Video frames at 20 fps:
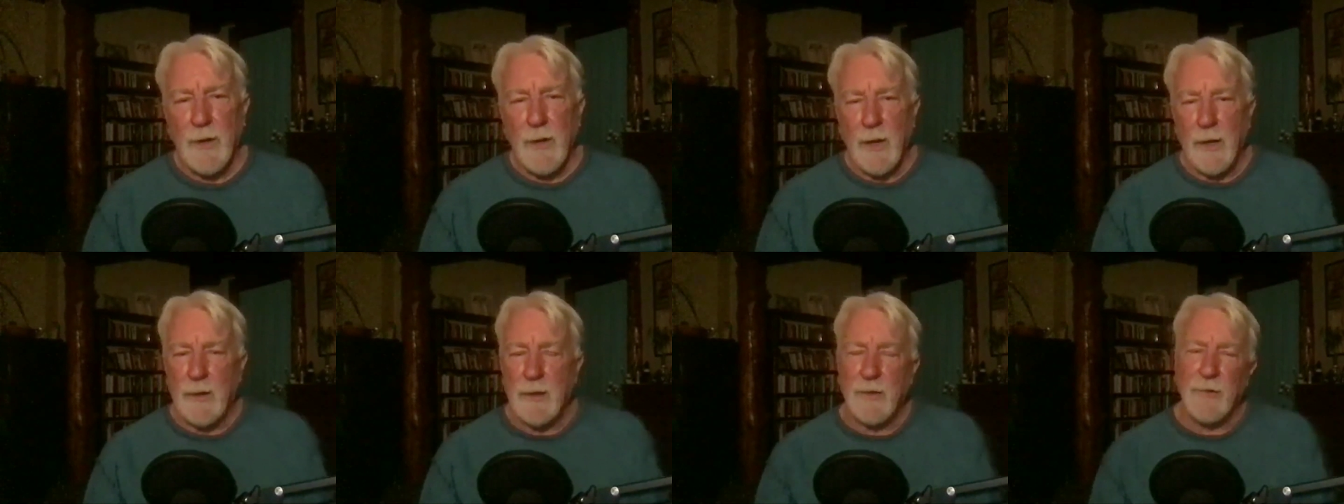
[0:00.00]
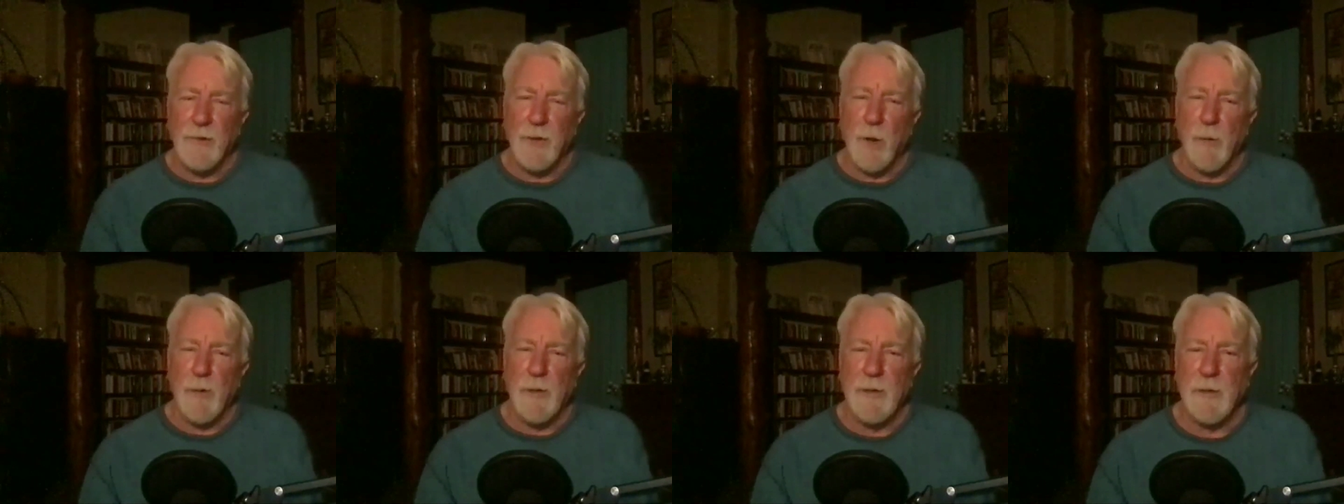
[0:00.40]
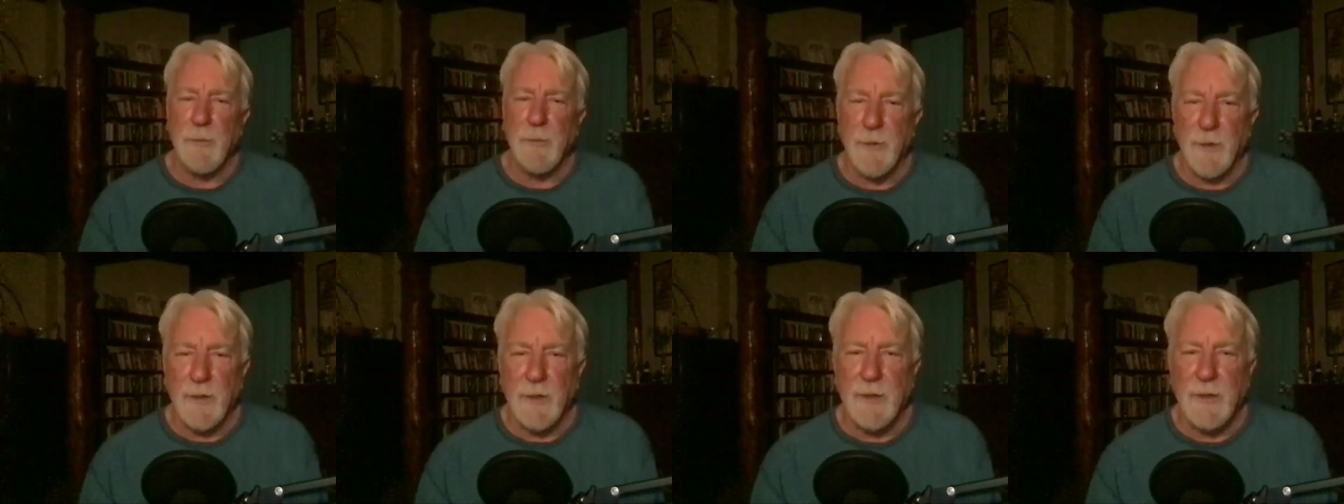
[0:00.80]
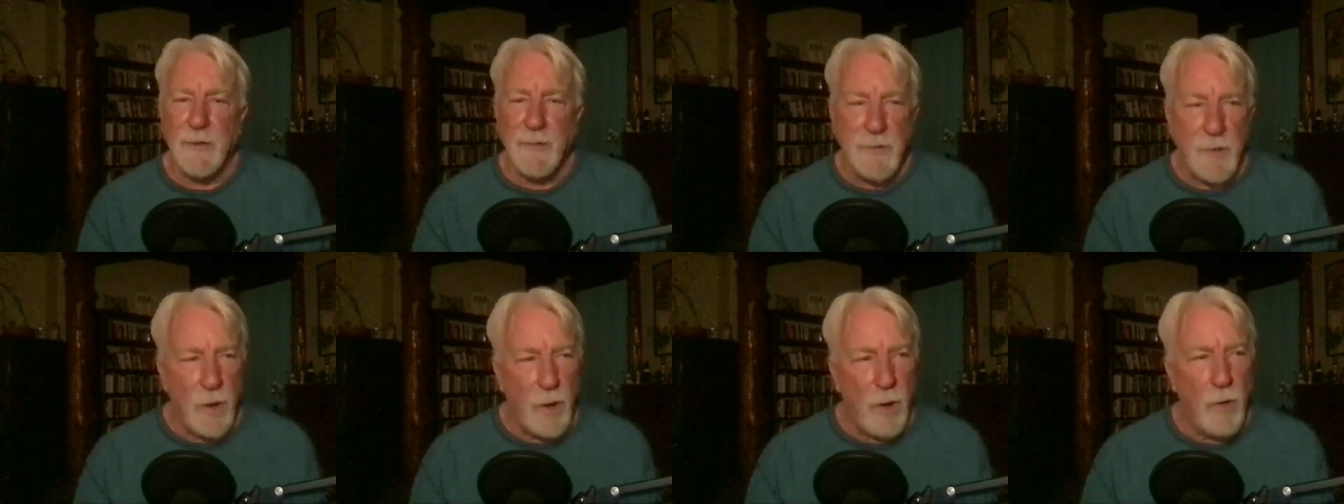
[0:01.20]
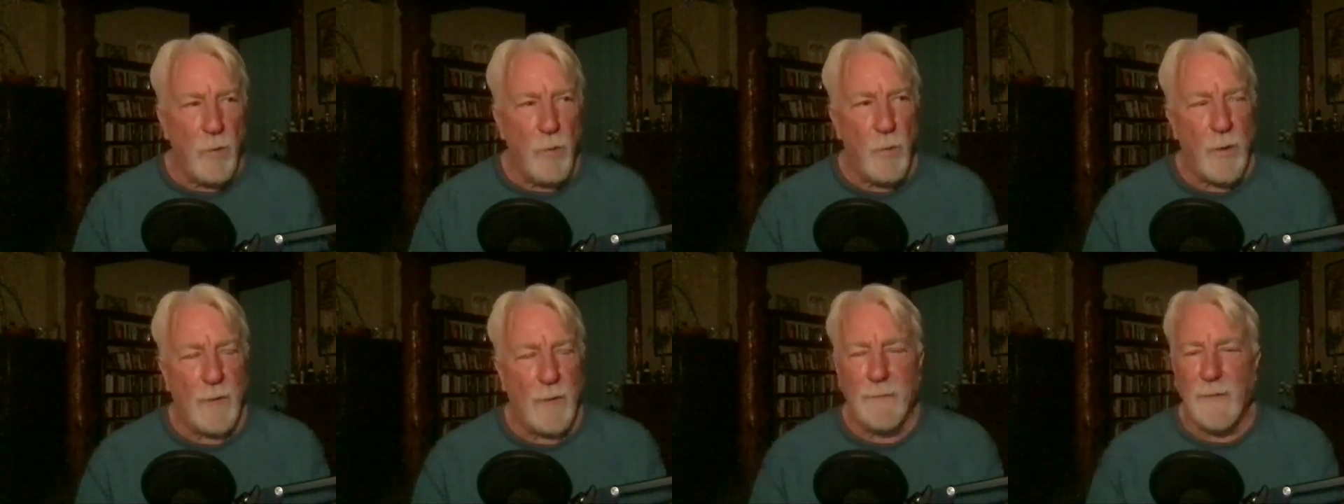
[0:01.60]
and because nobody can really know
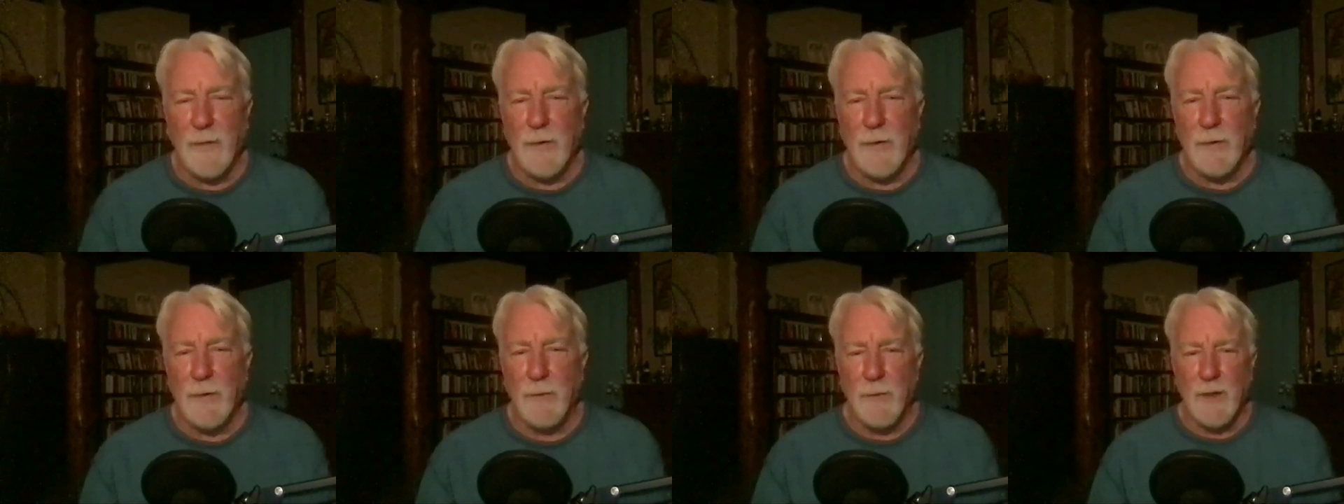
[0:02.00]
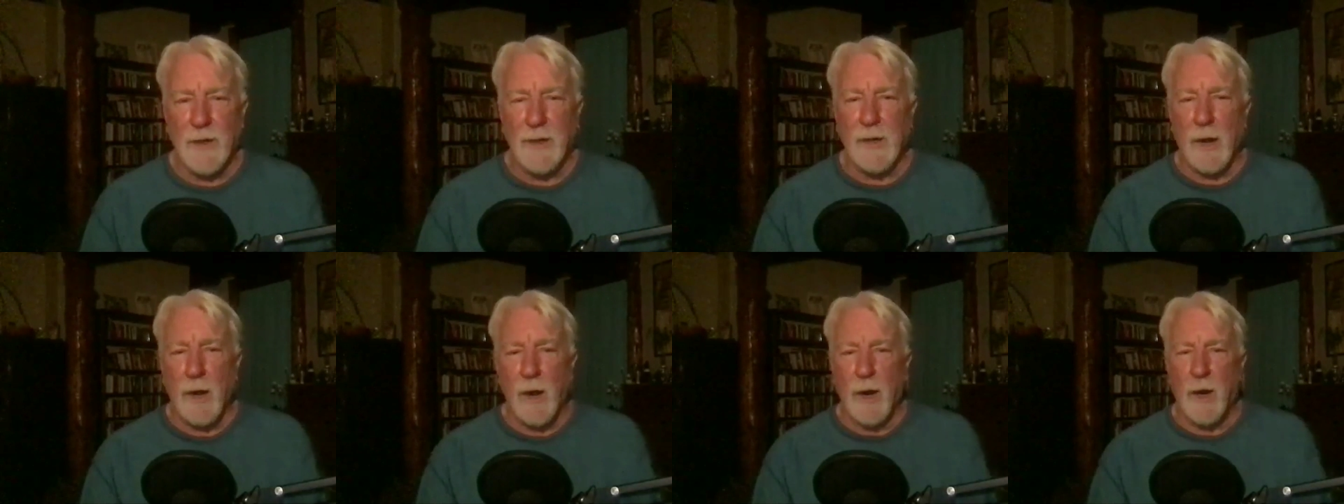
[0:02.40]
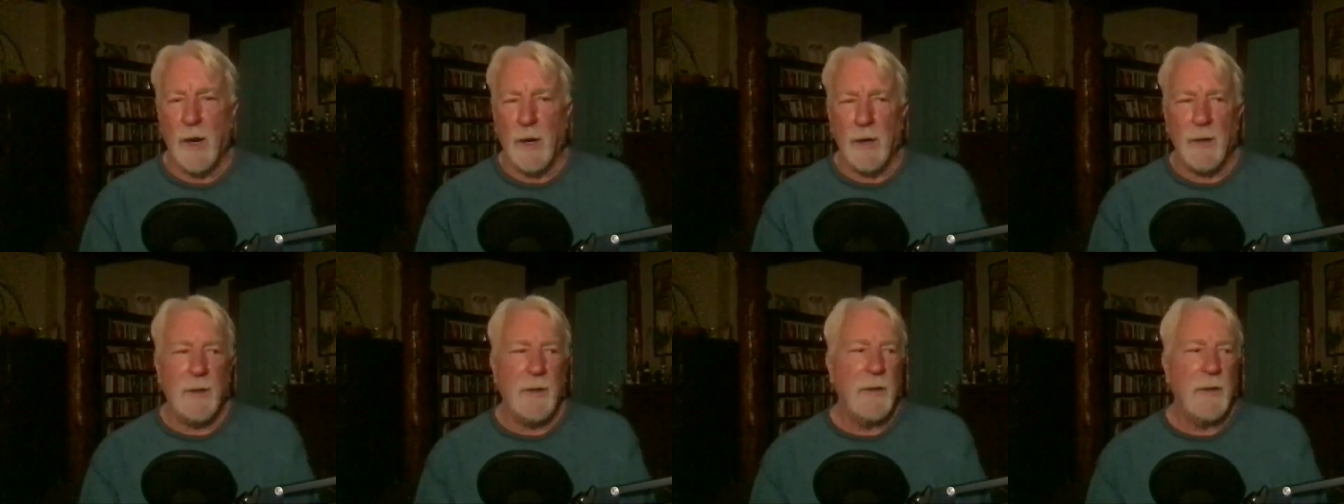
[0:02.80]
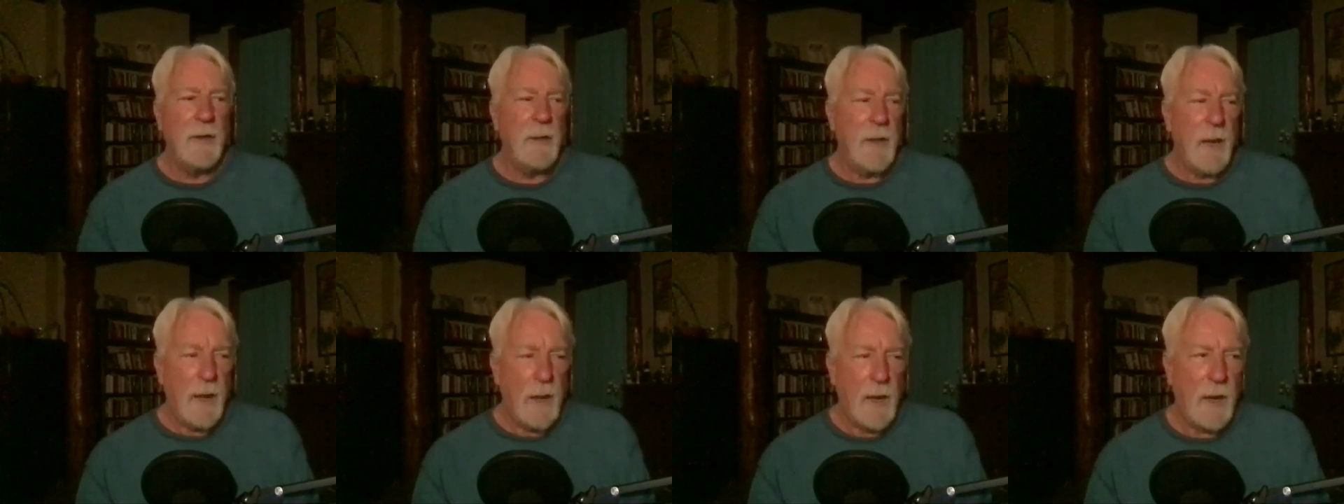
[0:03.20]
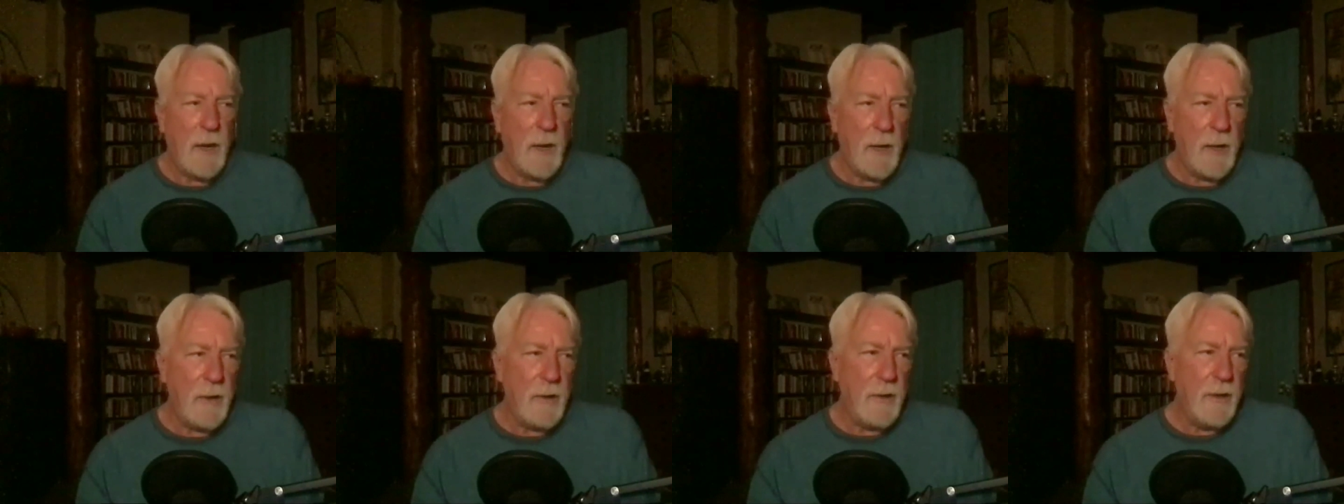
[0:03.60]
what they really are
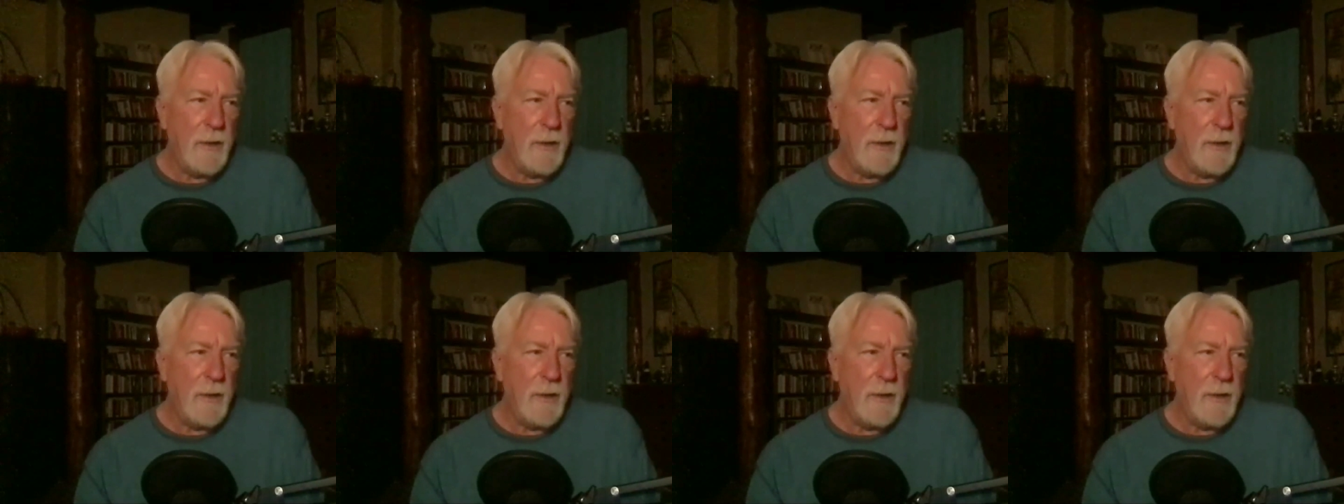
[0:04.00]
uh,